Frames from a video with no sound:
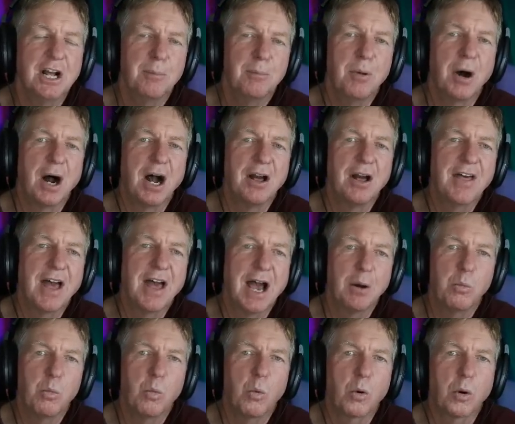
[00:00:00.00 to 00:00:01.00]
by
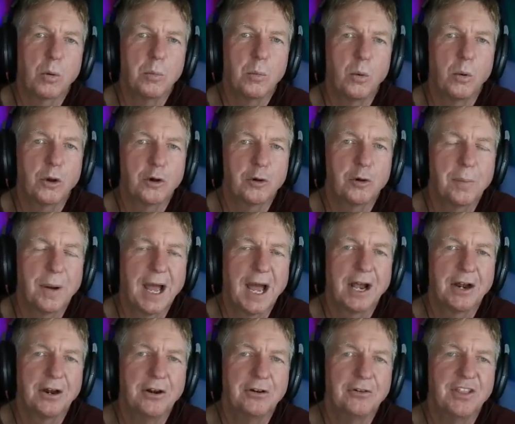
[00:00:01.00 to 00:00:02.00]
that warm water
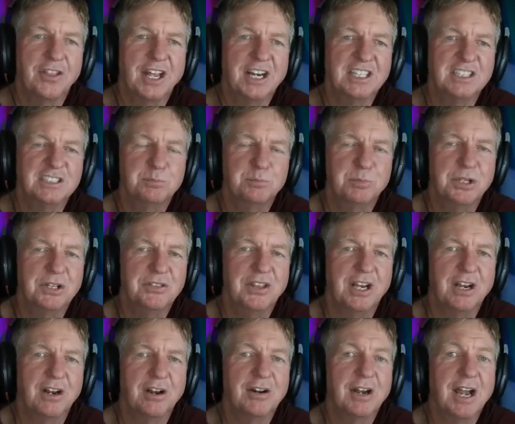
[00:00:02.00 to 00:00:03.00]
pattern that has been
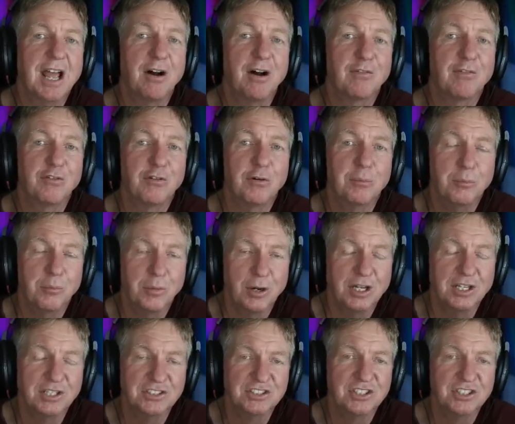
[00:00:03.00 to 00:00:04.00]
there now for
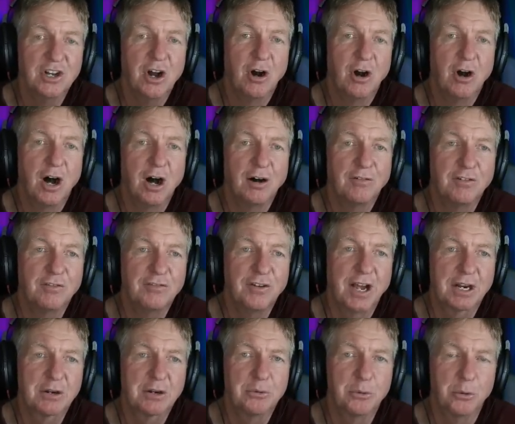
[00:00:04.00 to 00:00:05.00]
months off of
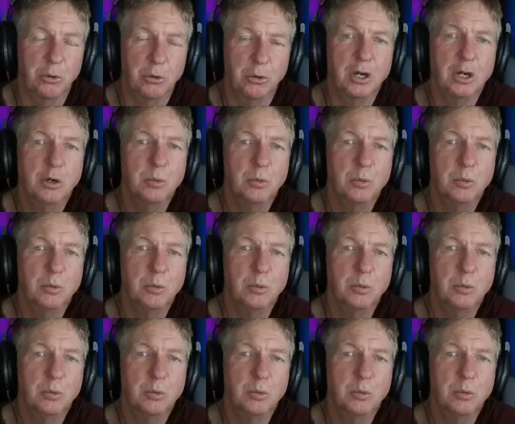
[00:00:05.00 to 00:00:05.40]
Ecuador.